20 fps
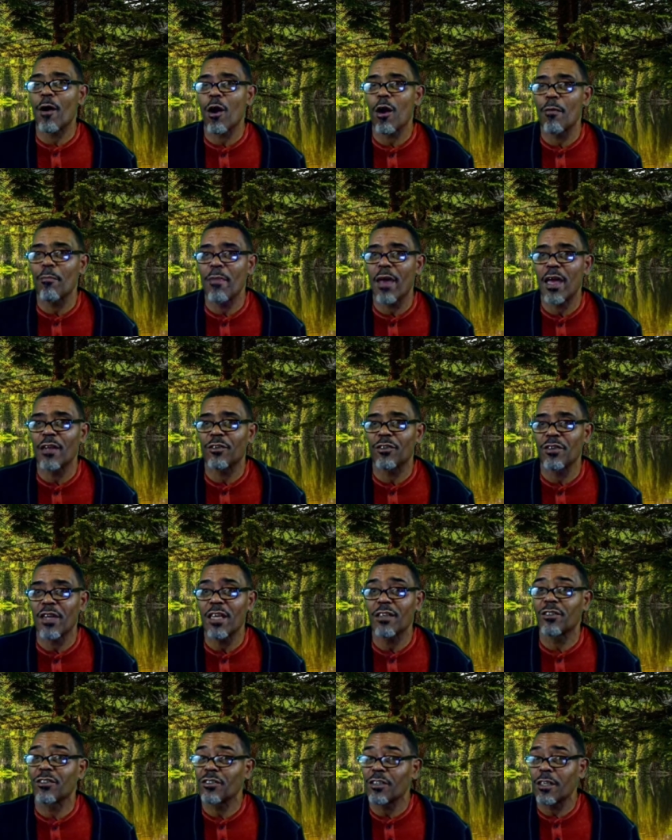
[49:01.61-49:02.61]
our
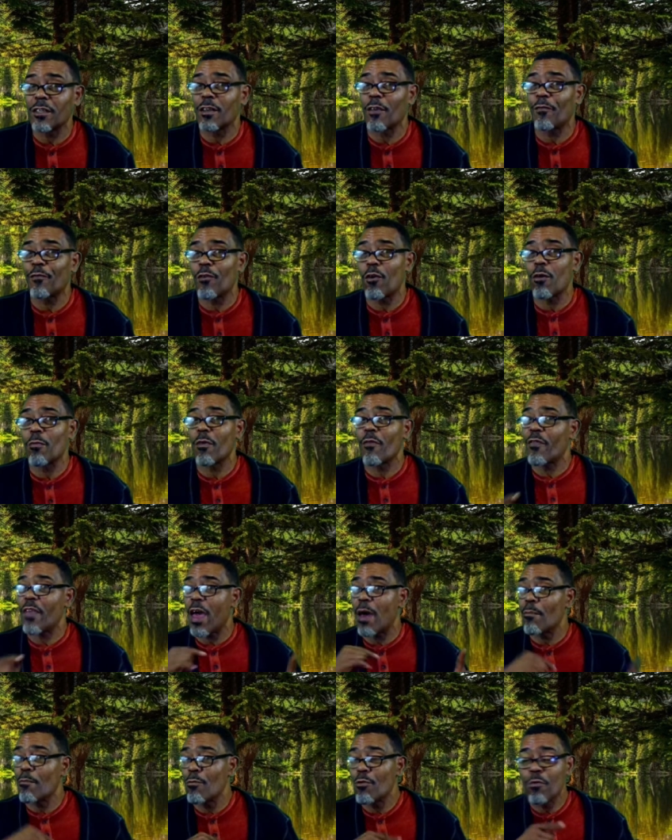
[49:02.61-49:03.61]
imaginations in the form of
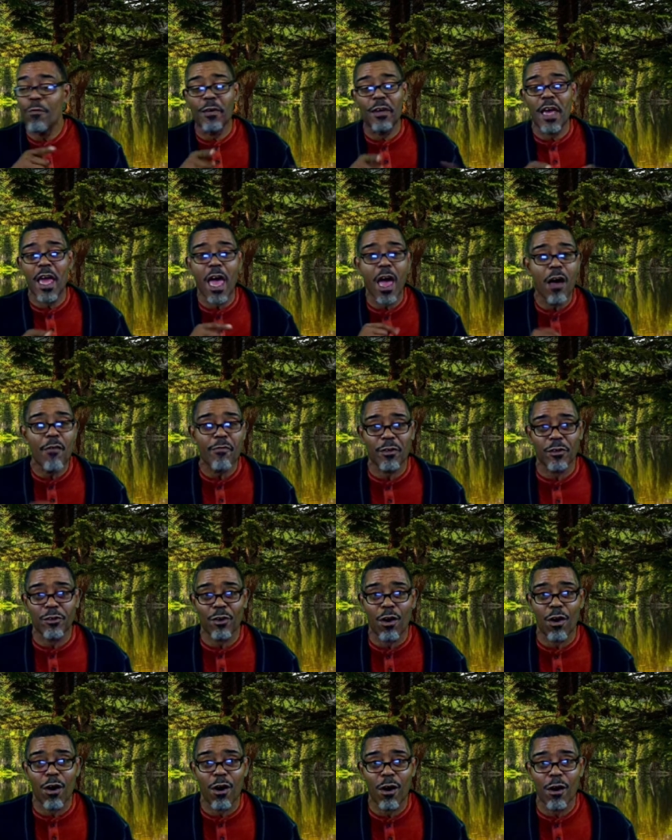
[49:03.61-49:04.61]
that movie
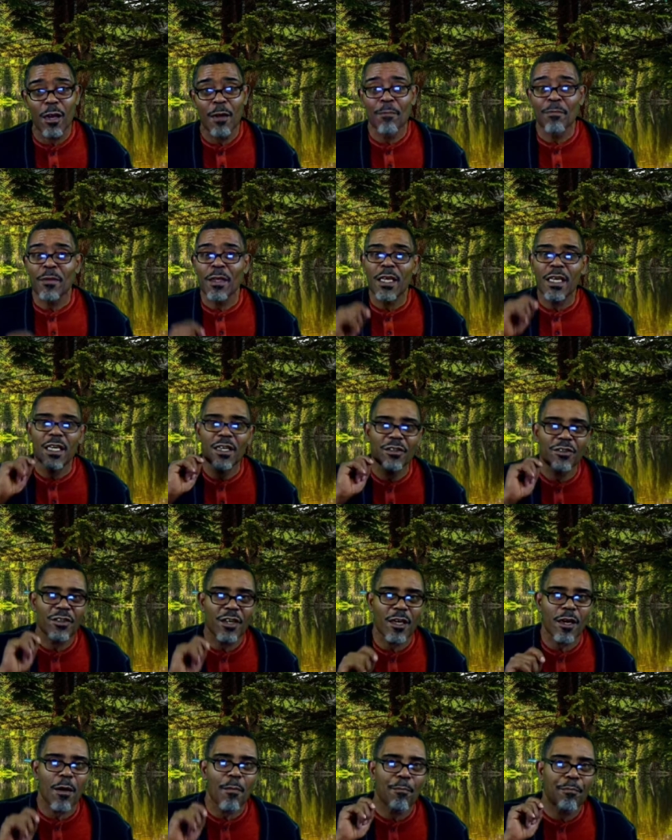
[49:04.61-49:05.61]
Avatar, He is
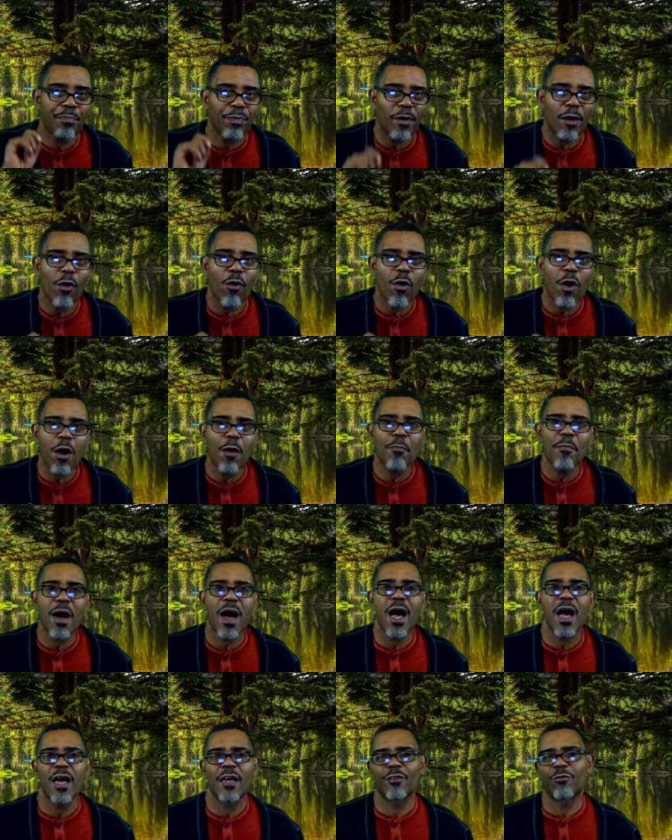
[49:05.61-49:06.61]
going to blow our
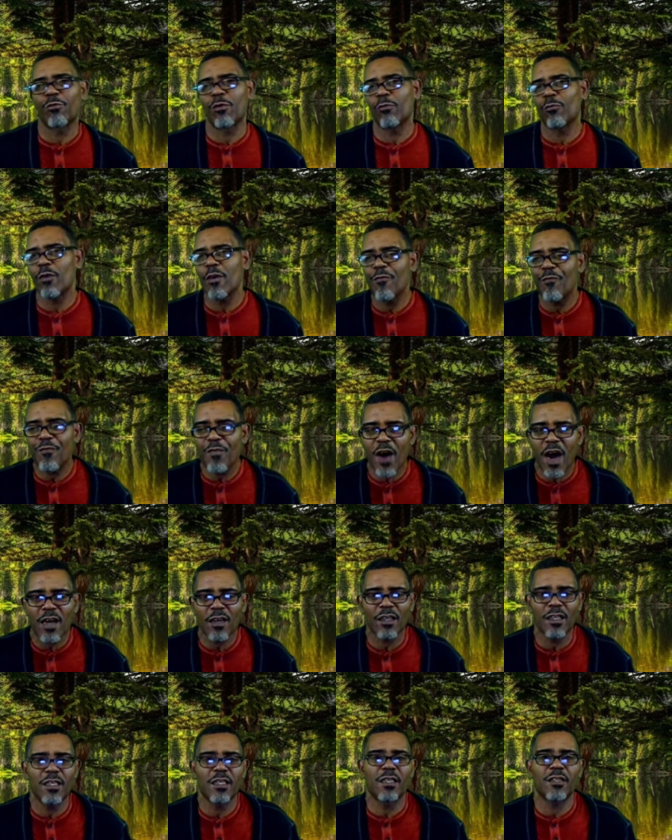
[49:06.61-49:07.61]
minds when we
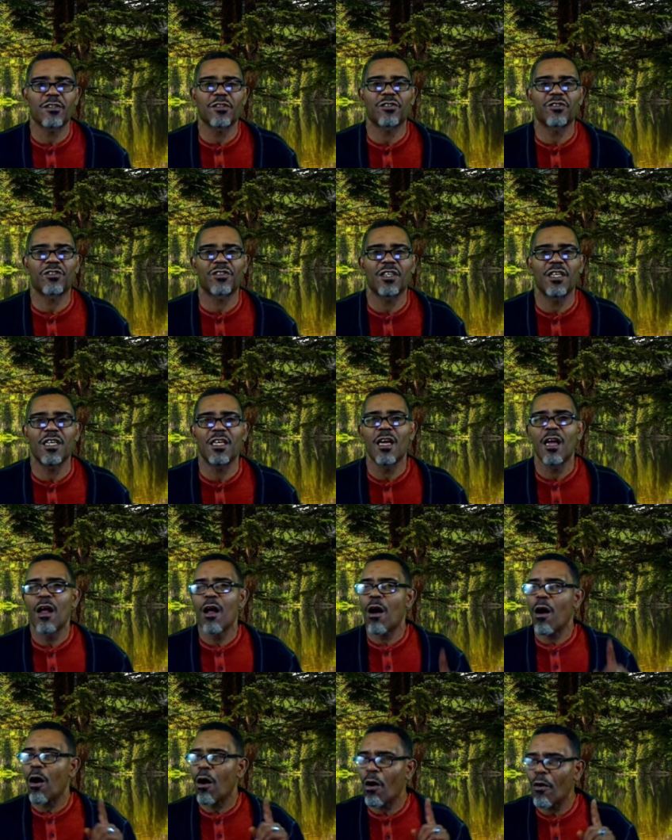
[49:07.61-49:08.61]
finally get to see
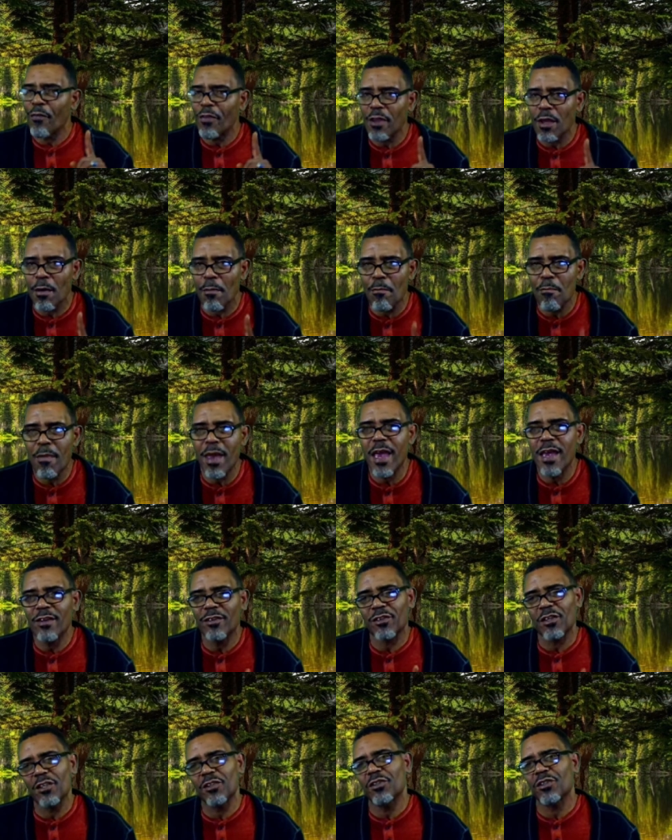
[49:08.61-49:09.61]
all the
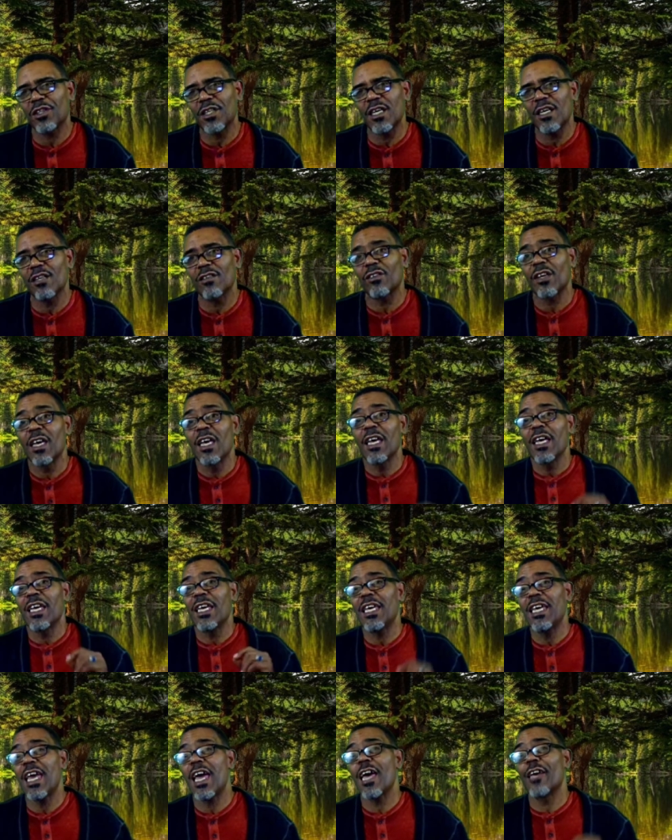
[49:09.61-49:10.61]
amazing things
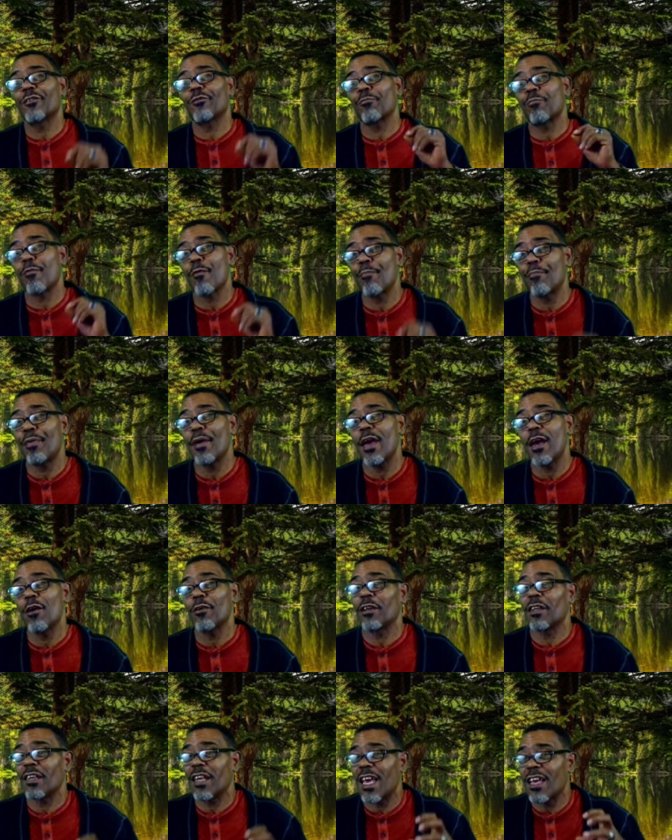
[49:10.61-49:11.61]
He has
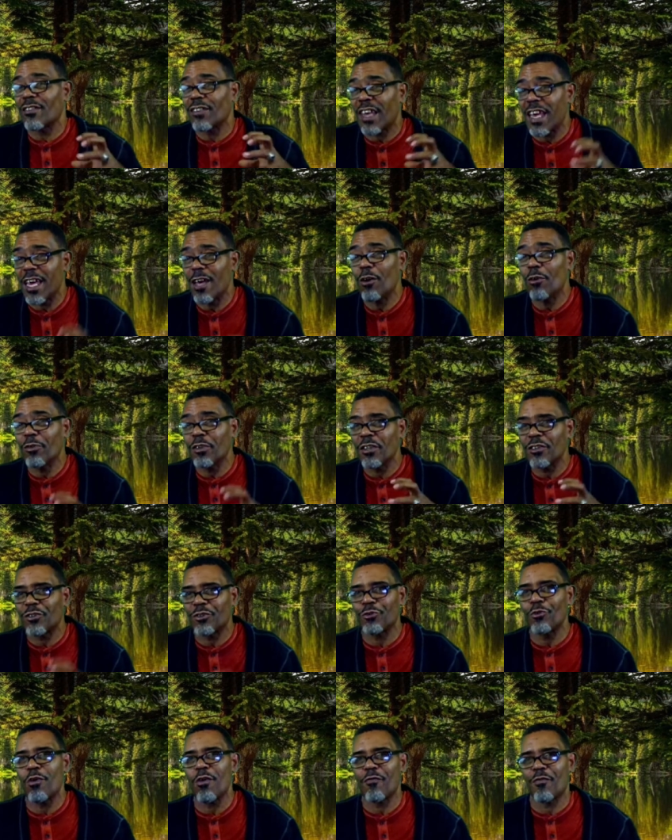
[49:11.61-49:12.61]
prepared and has held in
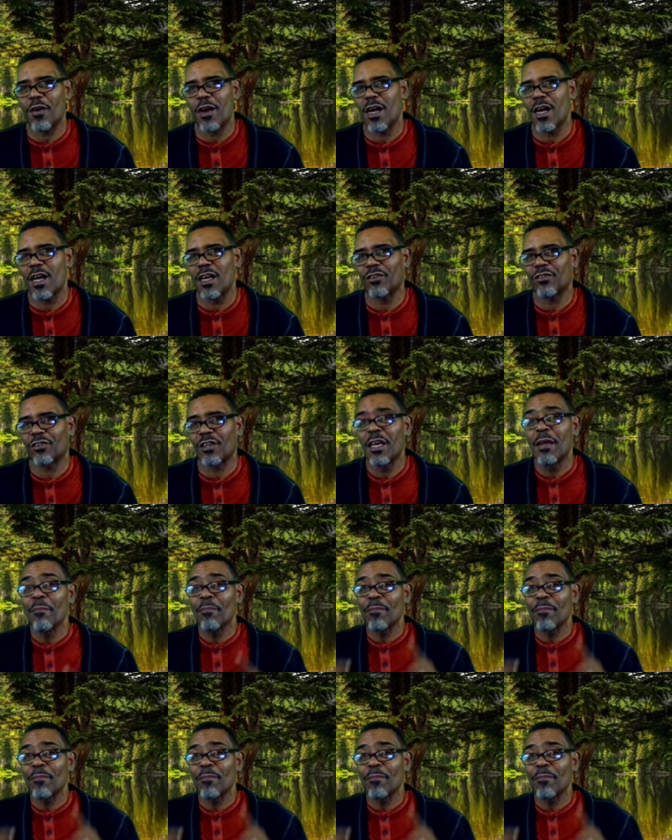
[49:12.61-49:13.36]
store for us